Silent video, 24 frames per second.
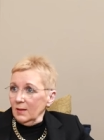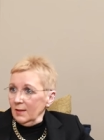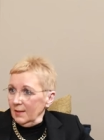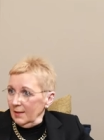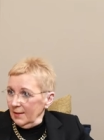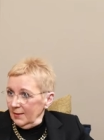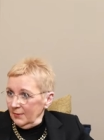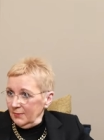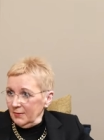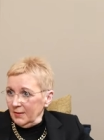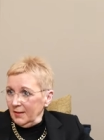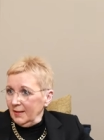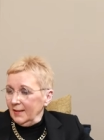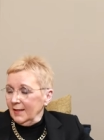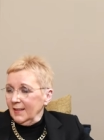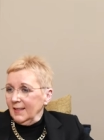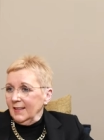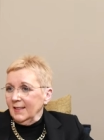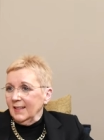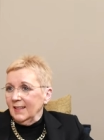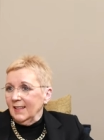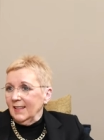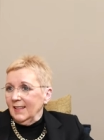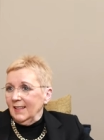everything,
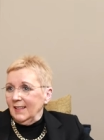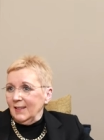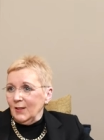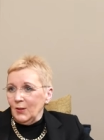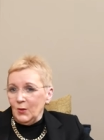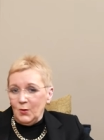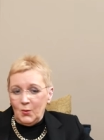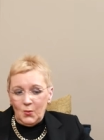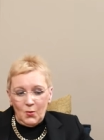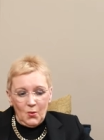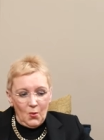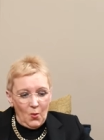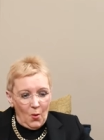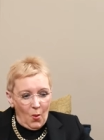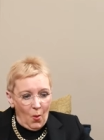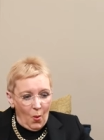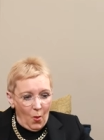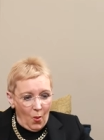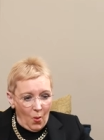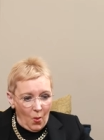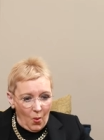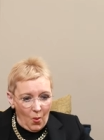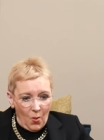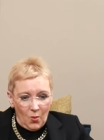you know,
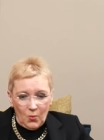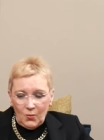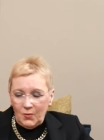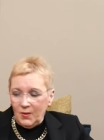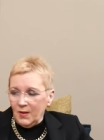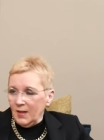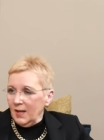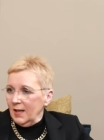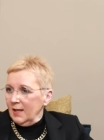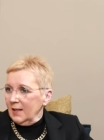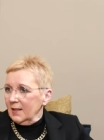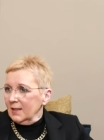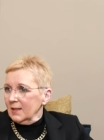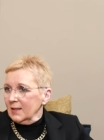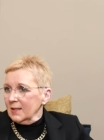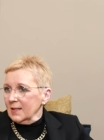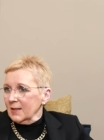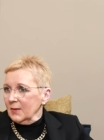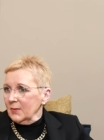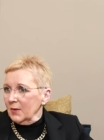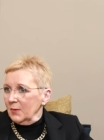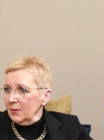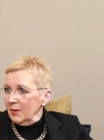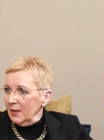all the records
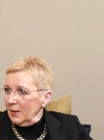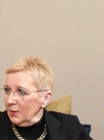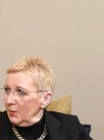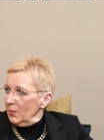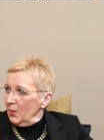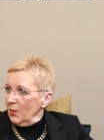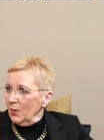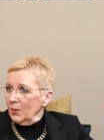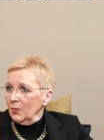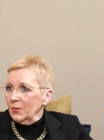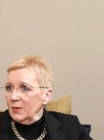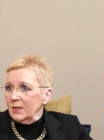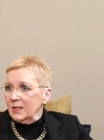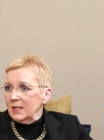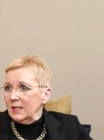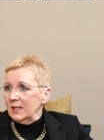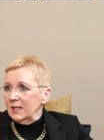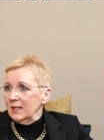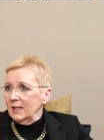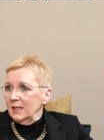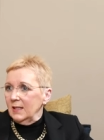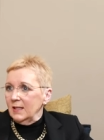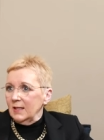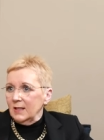everywhere, all the
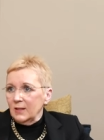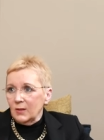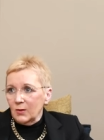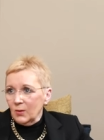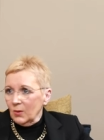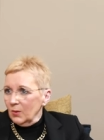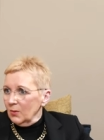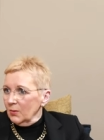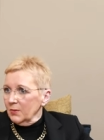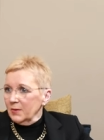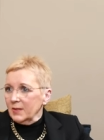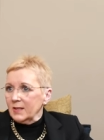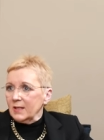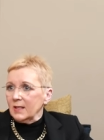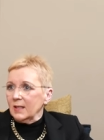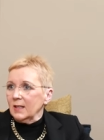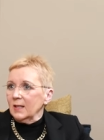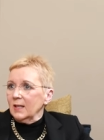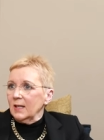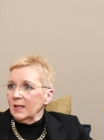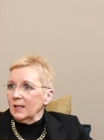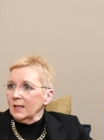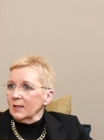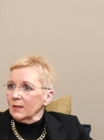CDs, all the
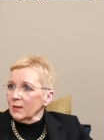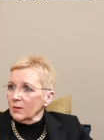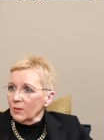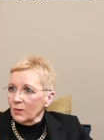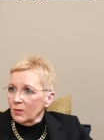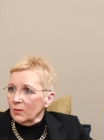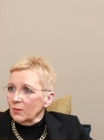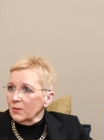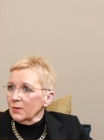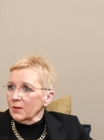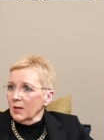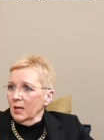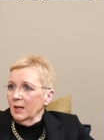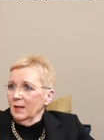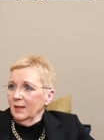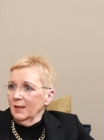cigarettes, all the...